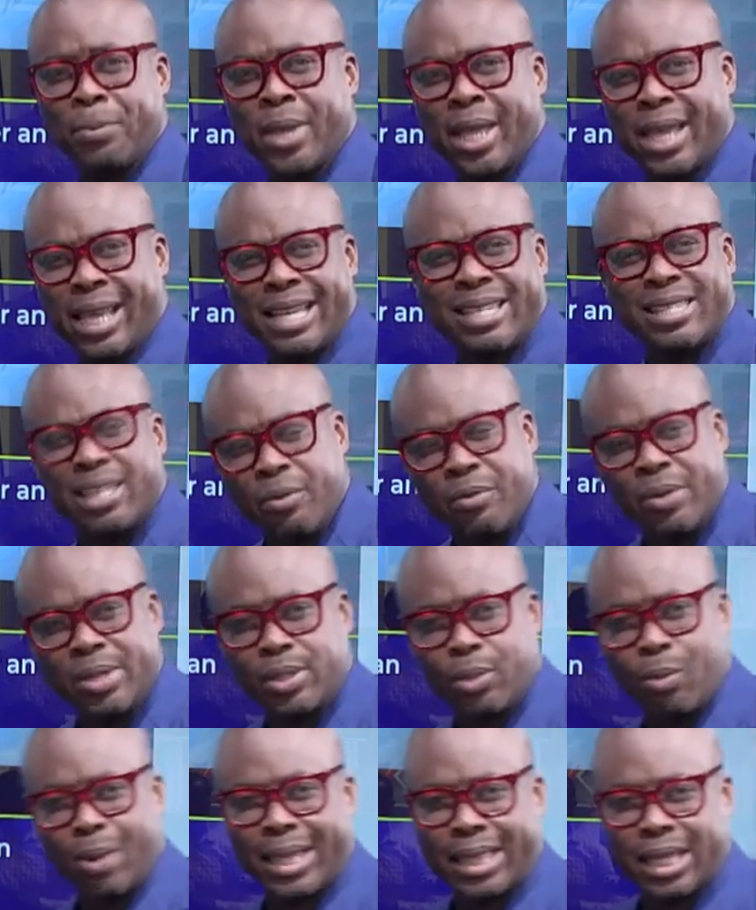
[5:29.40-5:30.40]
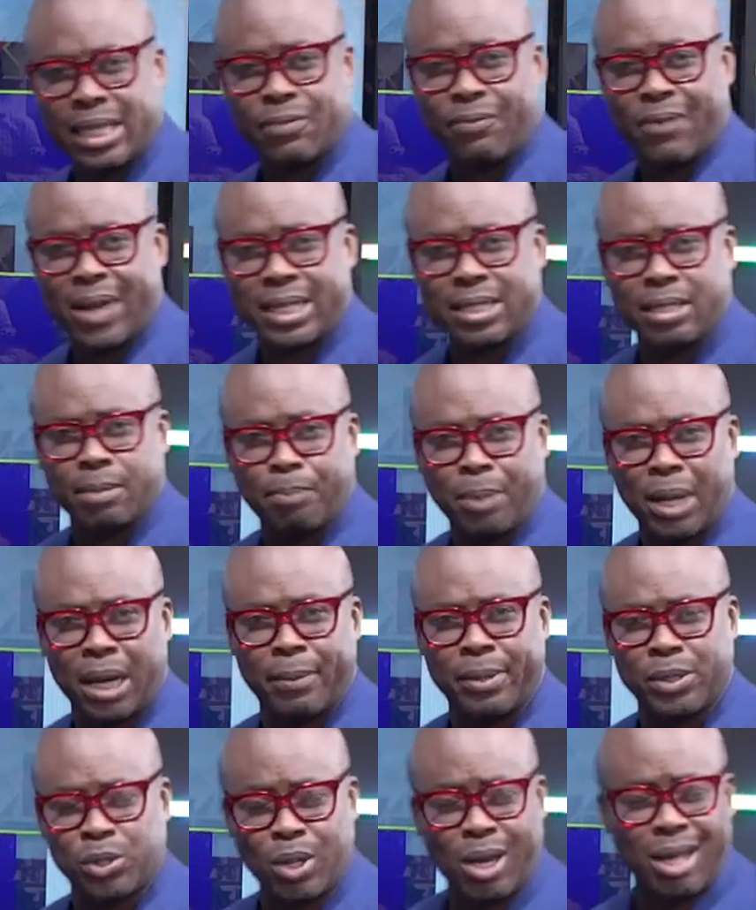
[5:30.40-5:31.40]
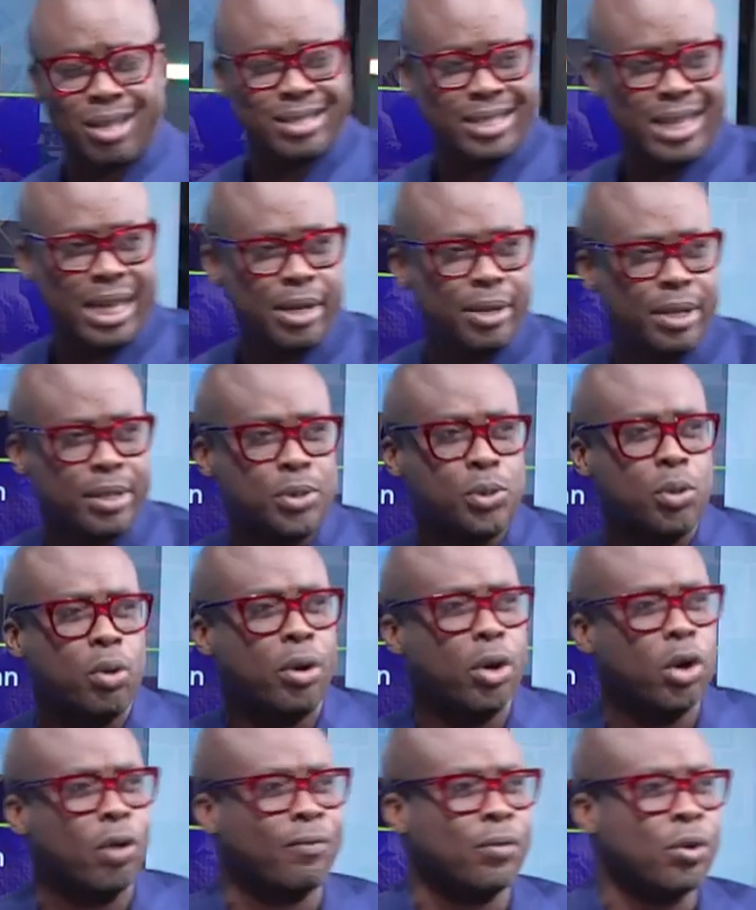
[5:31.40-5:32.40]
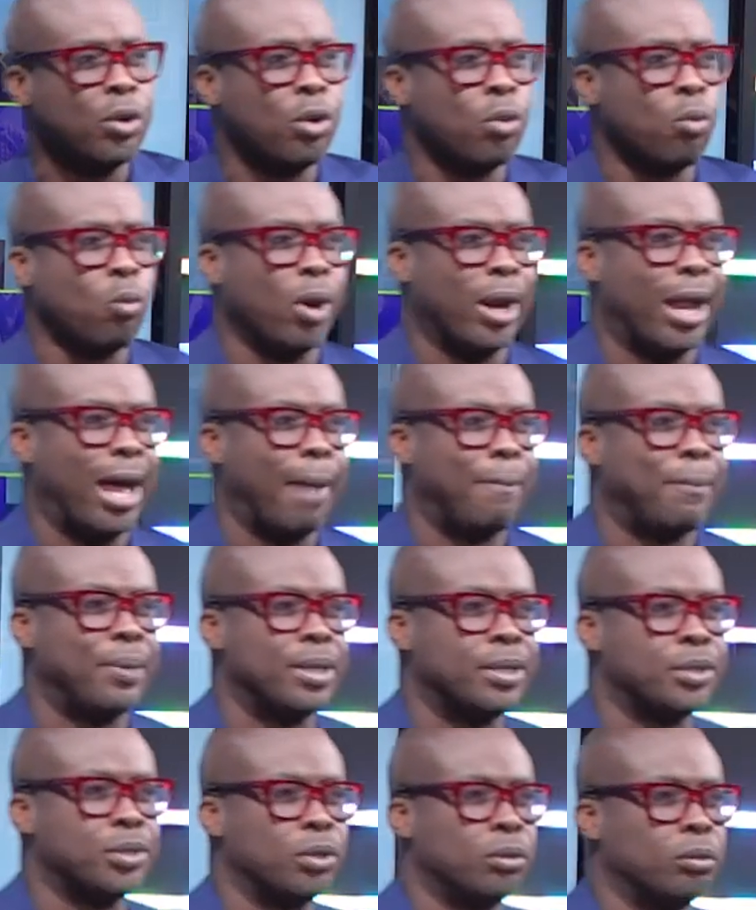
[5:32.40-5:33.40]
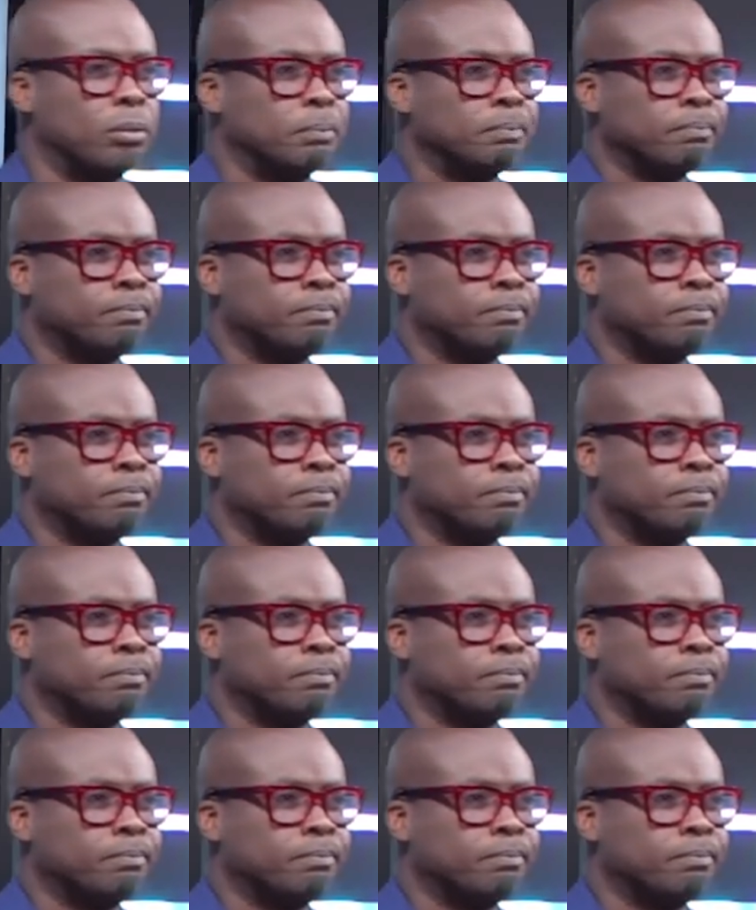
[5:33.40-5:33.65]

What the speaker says: is the reason why there's fights in Parliament. So I'll tell you the story of what happened. So